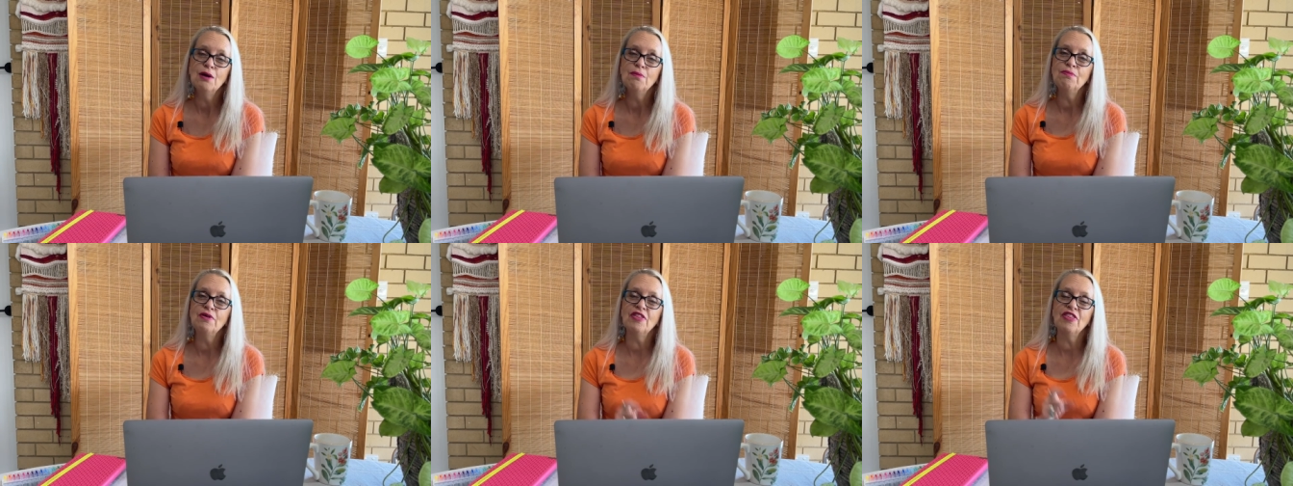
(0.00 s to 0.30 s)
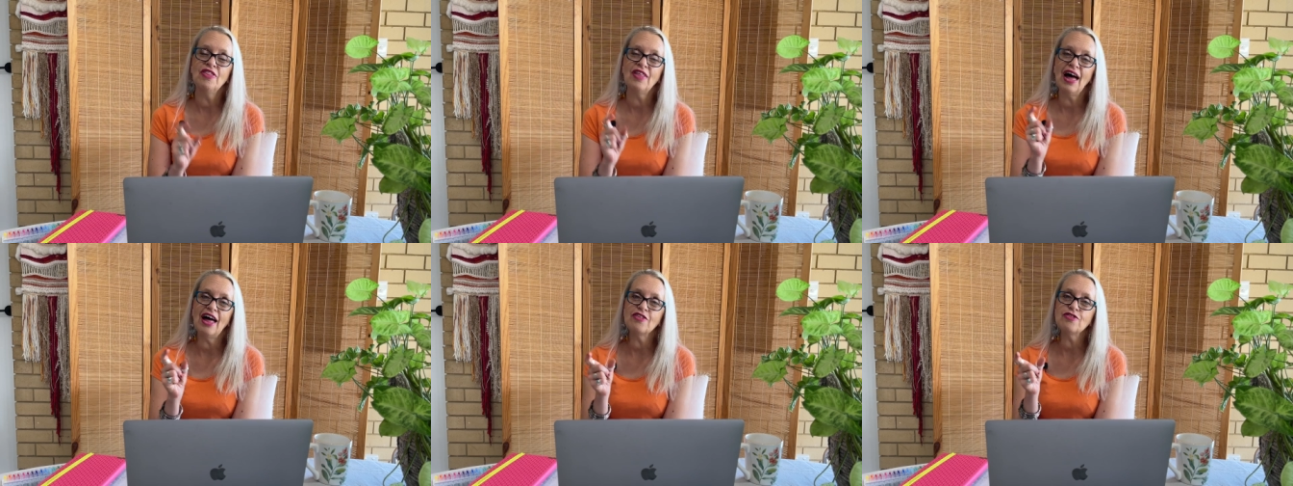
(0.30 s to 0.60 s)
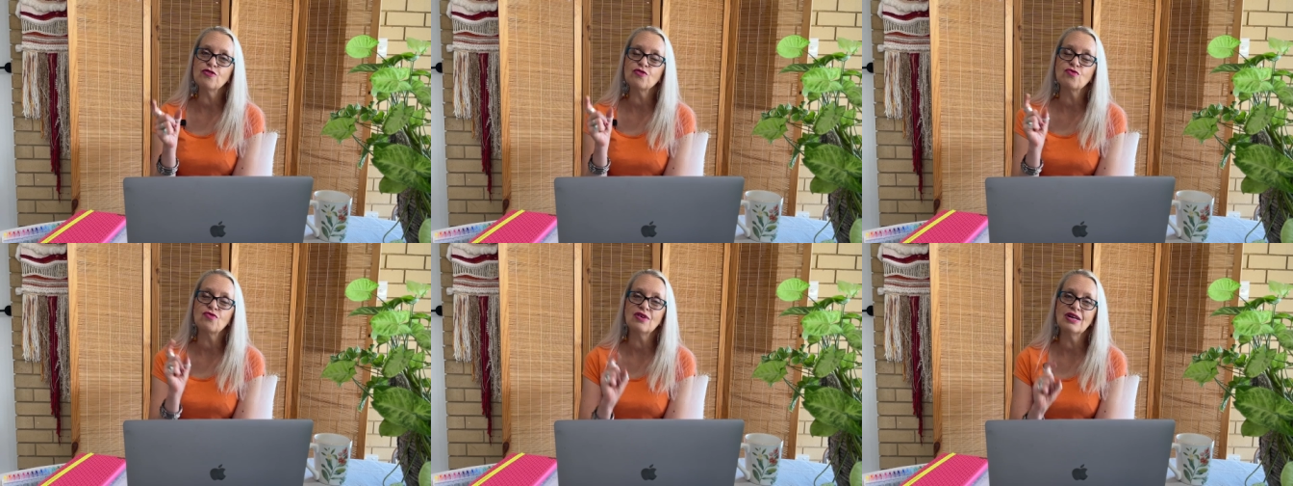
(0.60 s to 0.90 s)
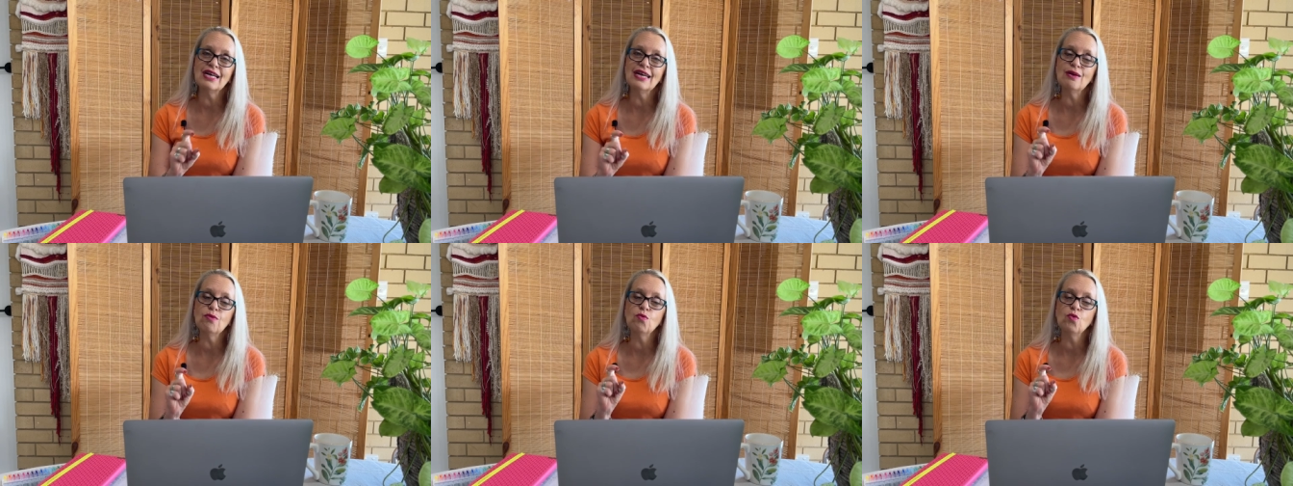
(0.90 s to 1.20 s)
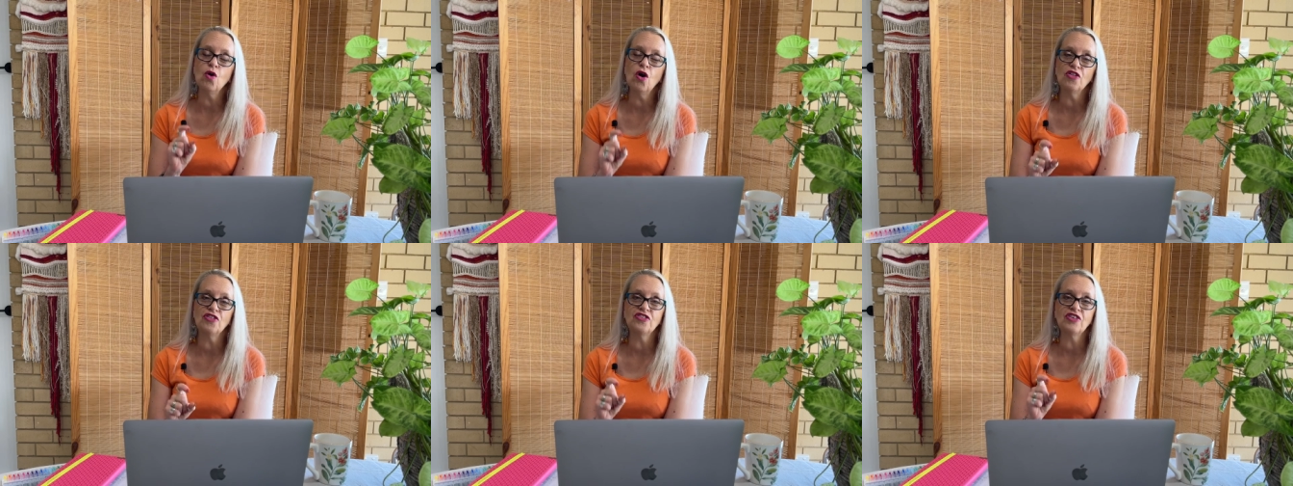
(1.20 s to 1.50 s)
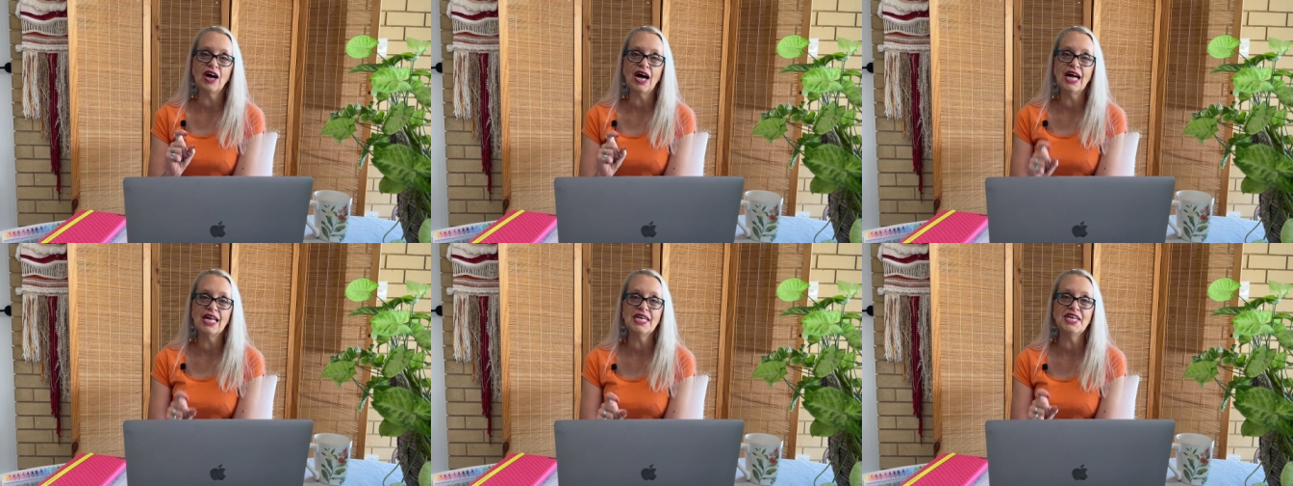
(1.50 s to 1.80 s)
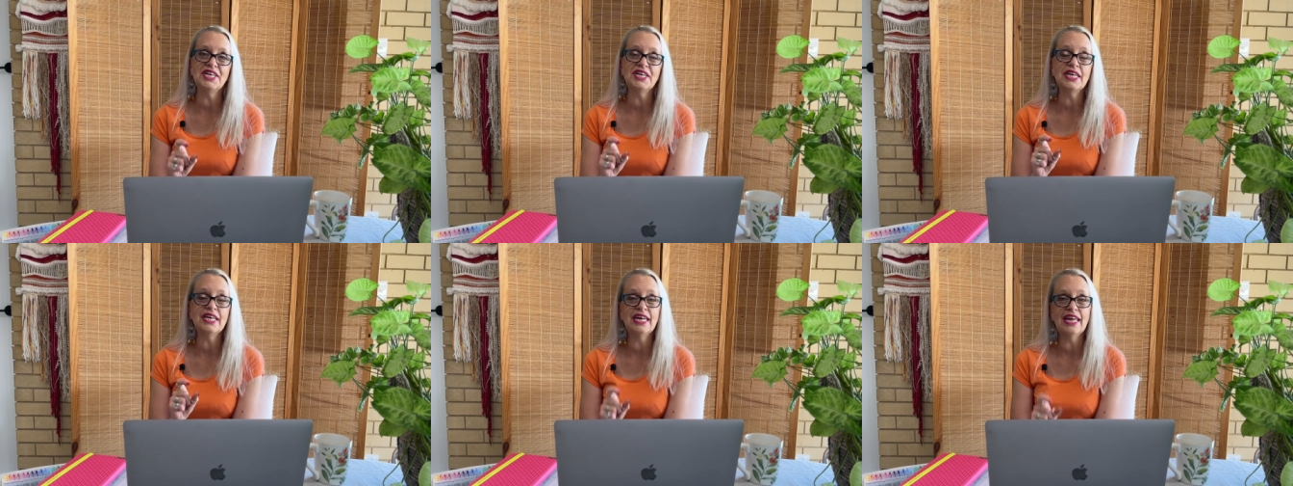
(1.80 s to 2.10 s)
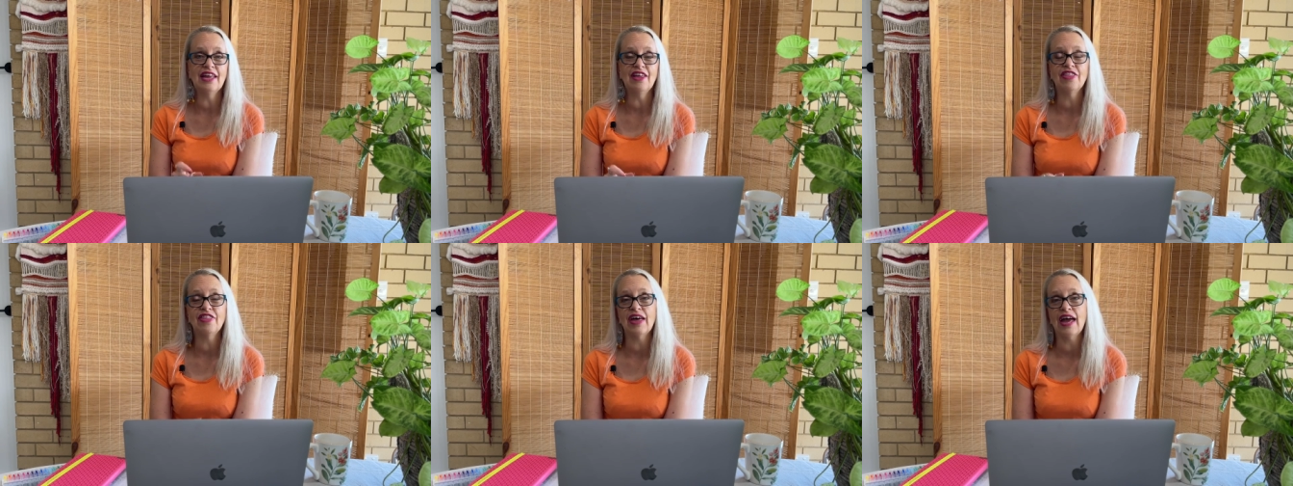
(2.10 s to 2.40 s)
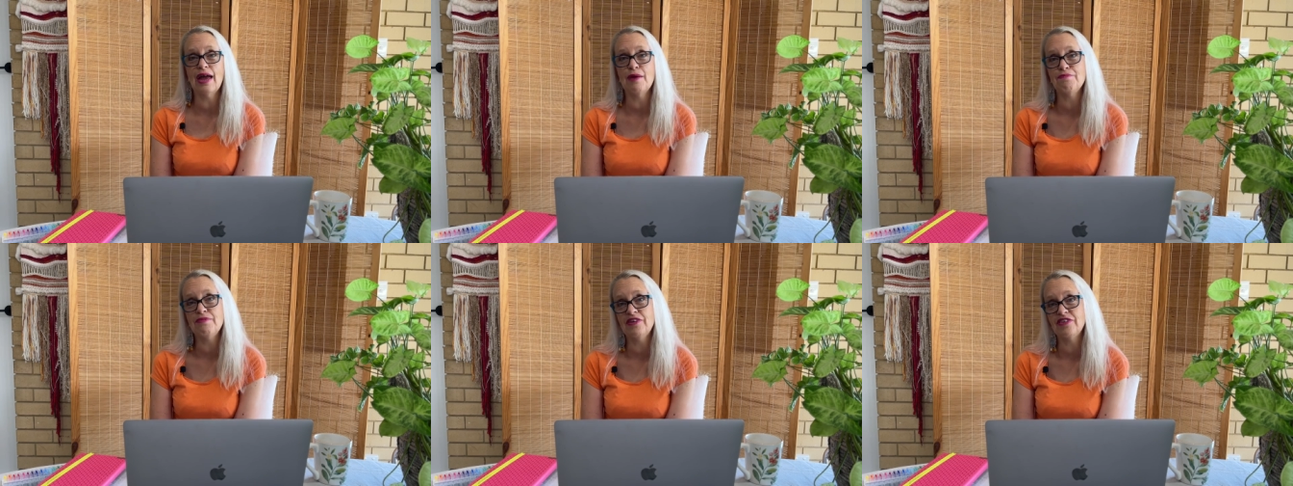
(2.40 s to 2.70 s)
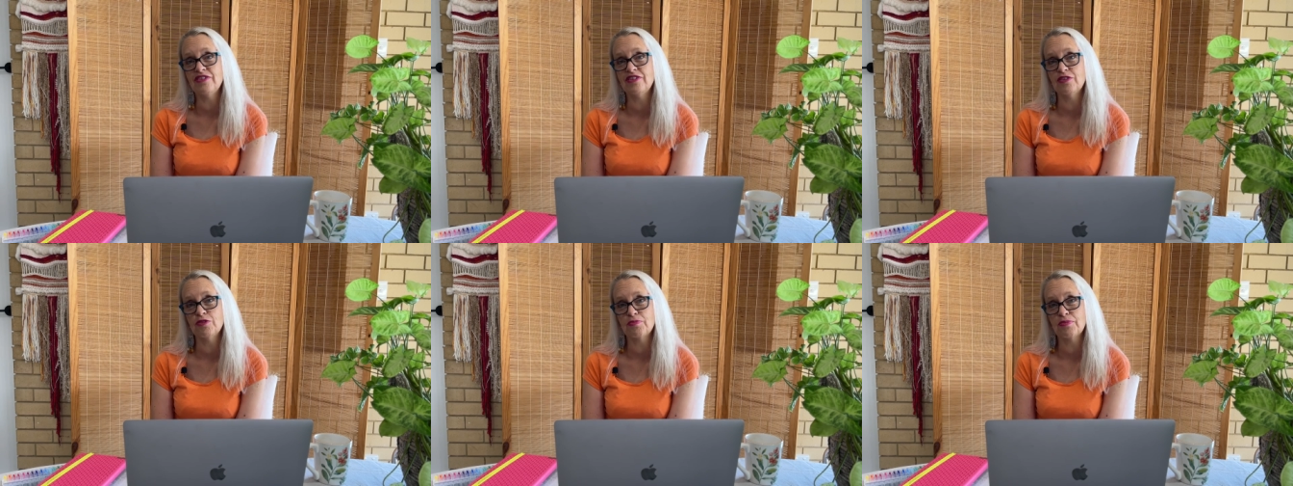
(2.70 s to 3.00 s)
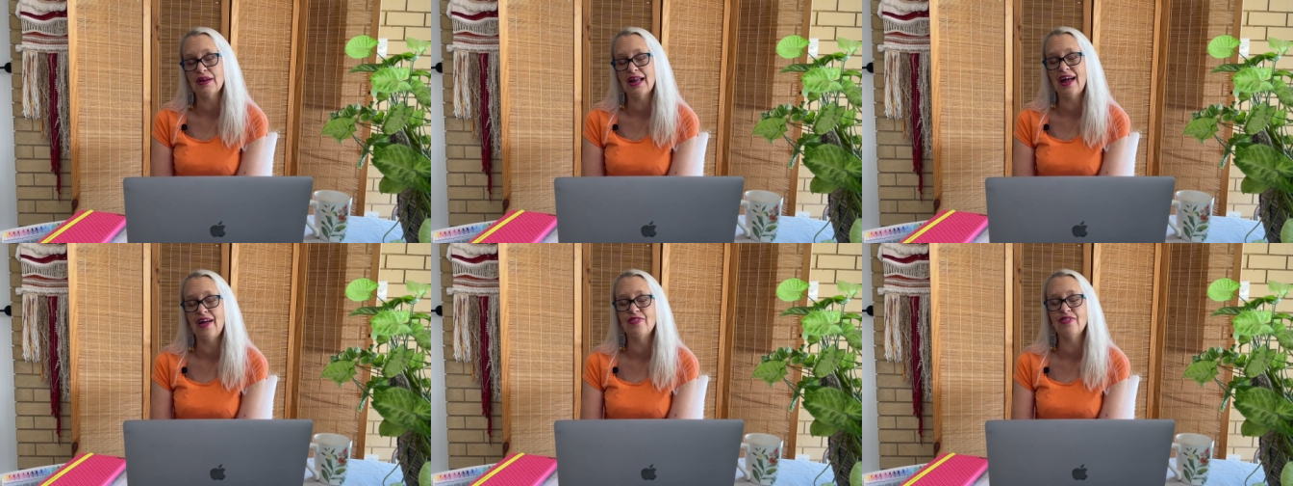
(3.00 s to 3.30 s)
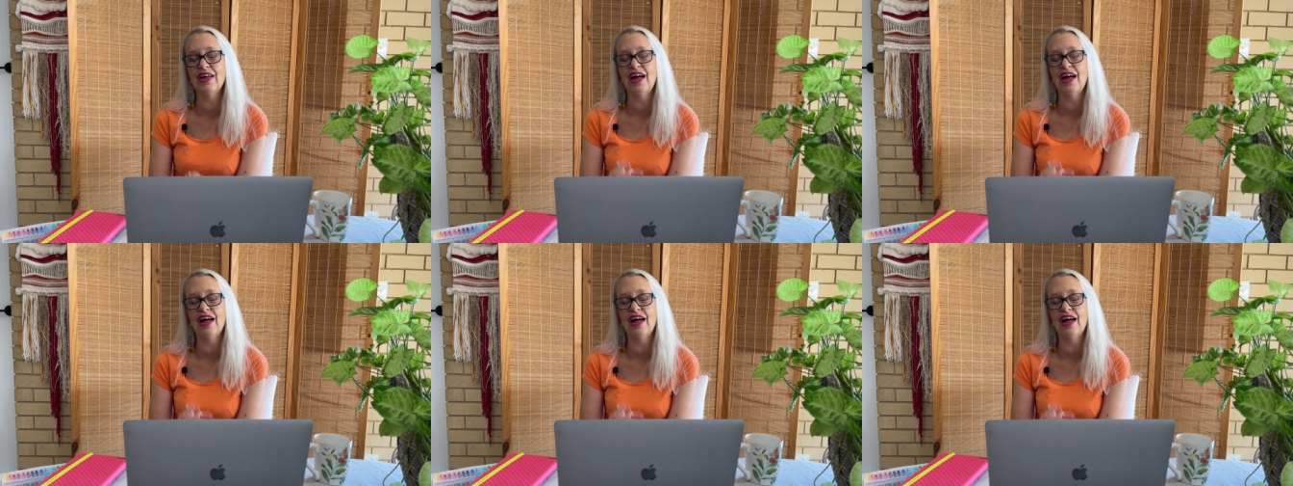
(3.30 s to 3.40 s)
but that's really what's underneath a business plan.